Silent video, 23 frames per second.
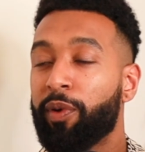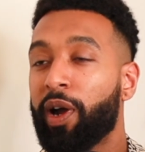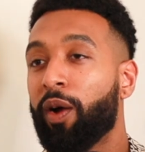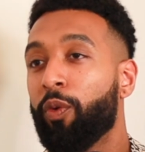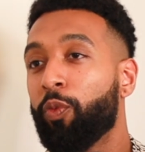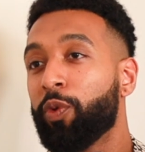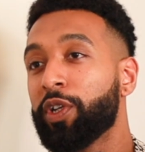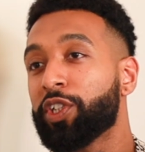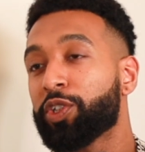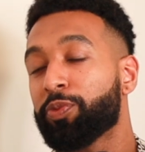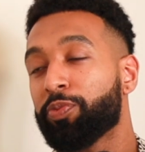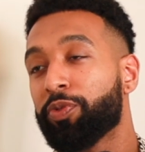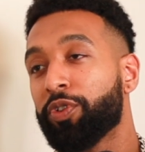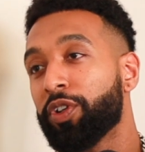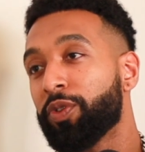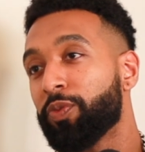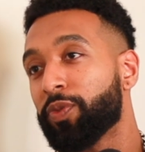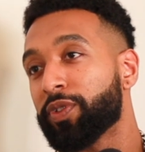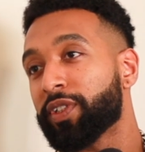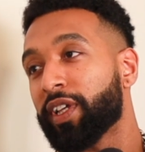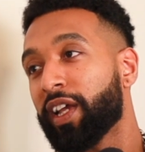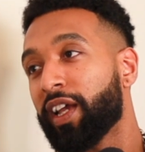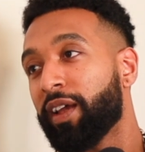but at which
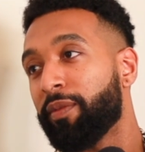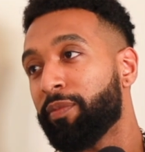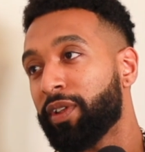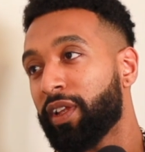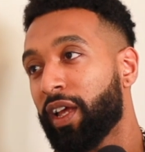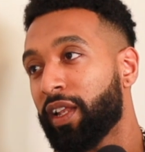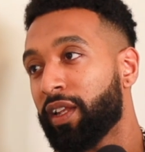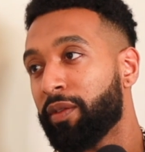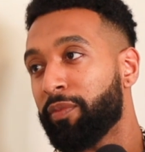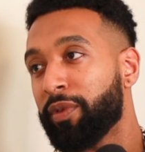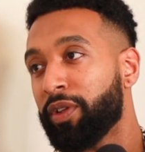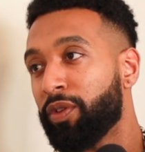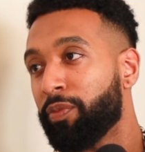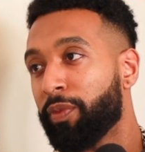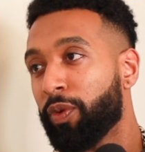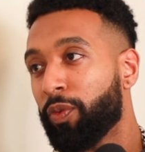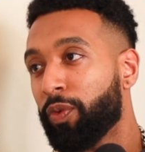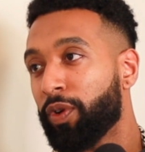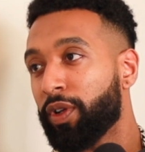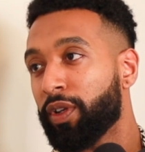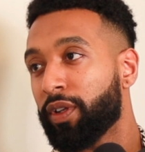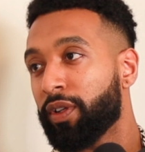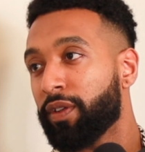point was I enemy number
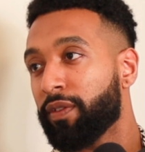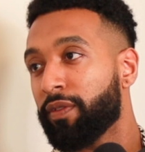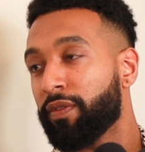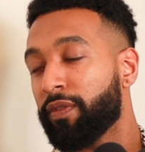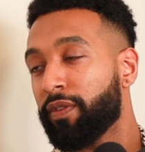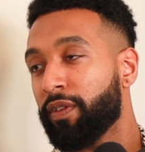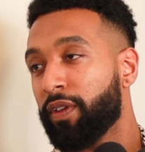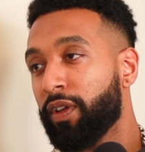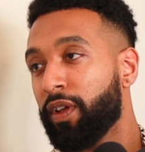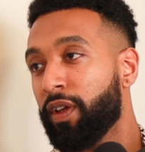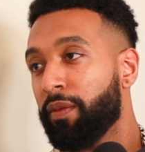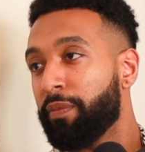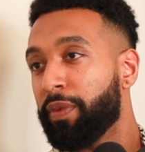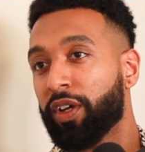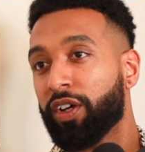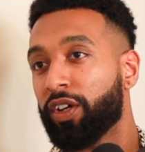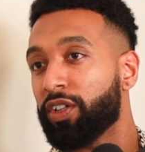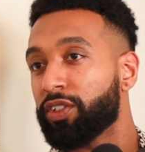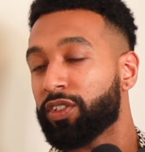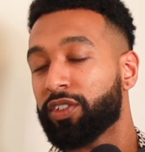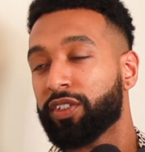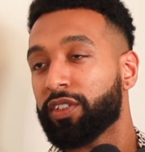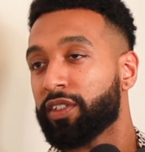one?
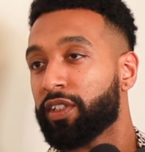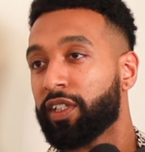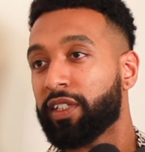Because